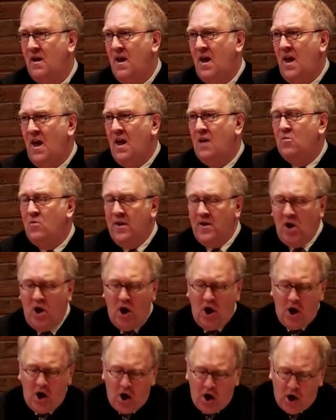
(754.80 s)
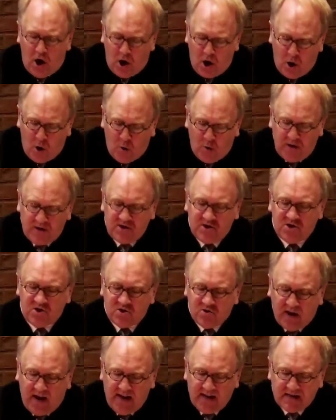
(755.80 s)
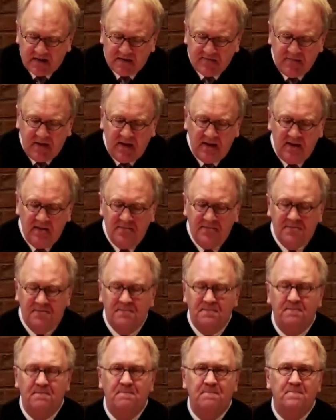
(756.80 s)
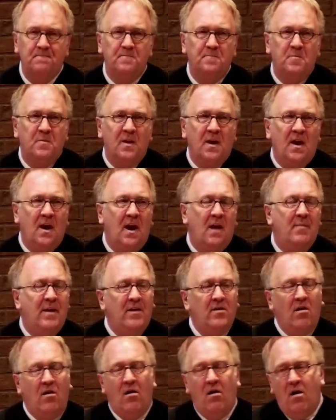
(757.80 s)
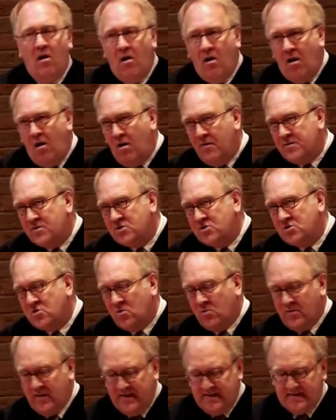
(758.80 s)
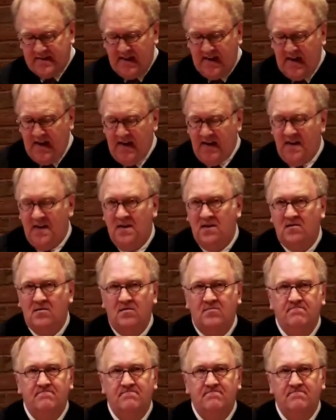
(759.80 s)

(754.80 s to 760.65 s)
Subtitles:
And what always strikes me about all the stories that I hear,